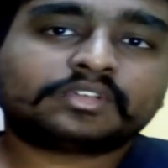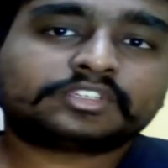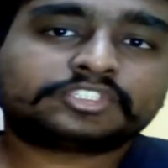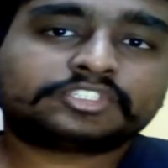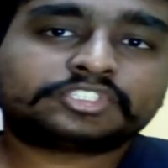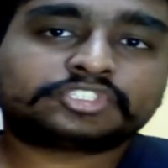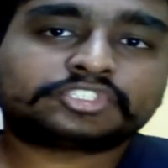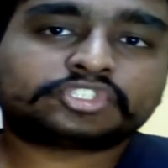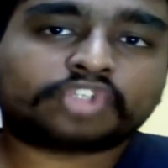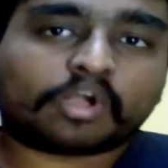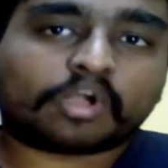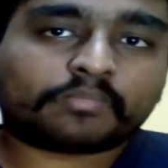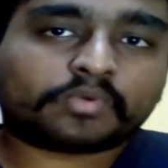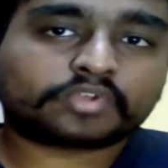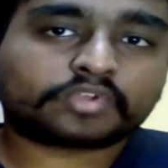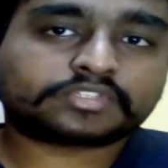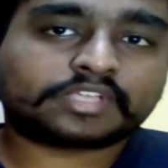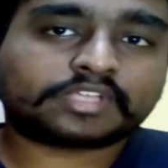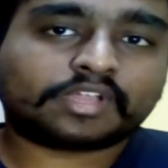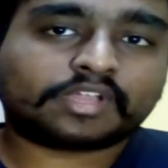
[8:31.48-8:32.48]
Stop
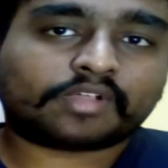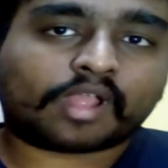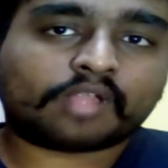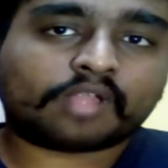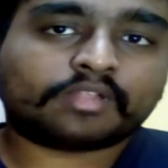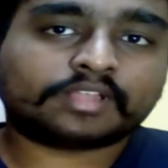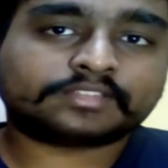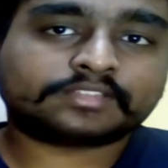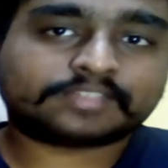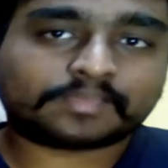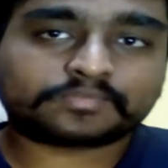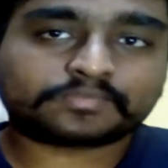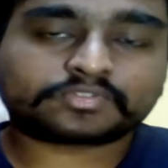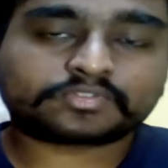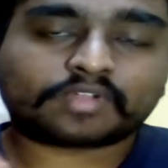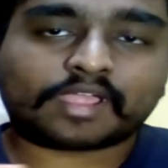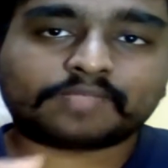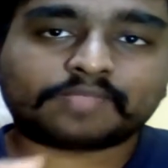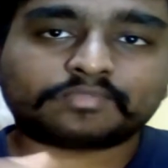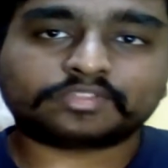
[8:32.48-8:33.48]
posting around and
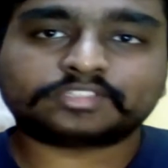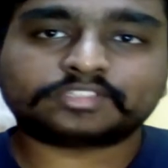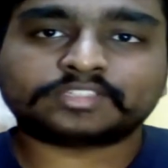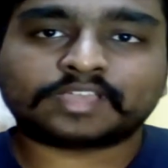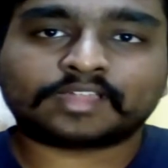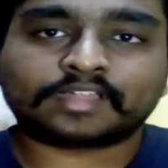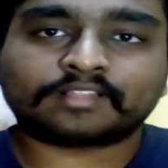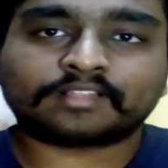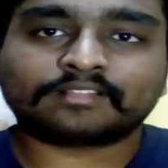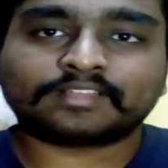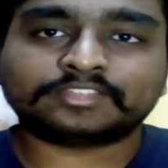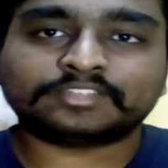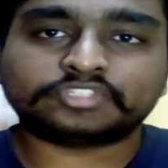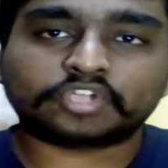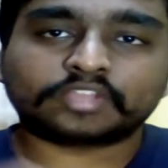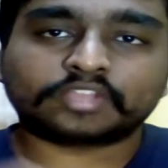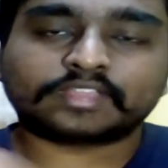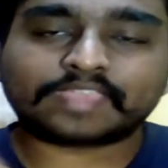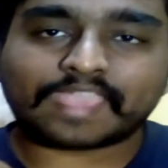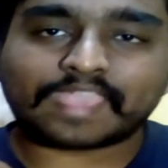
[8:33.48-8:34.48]
subscribe to the channel and
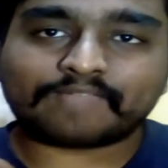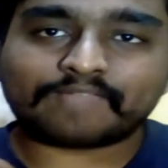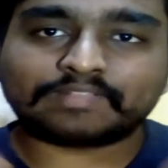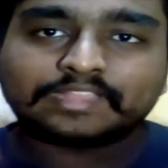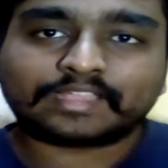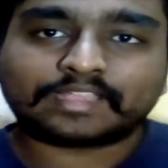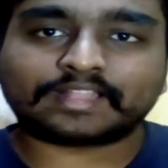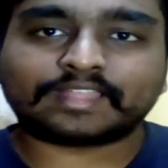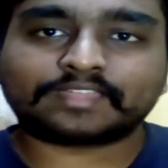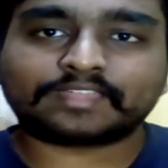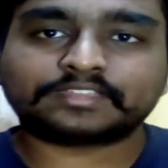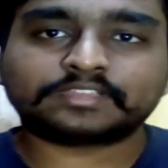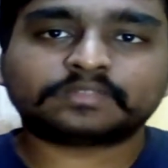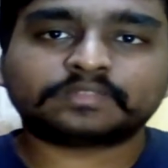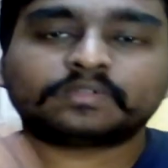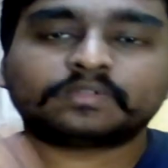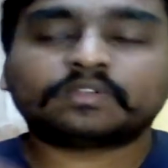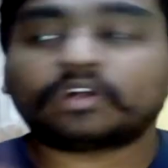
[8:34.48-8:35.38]
join the Cavalier Collective.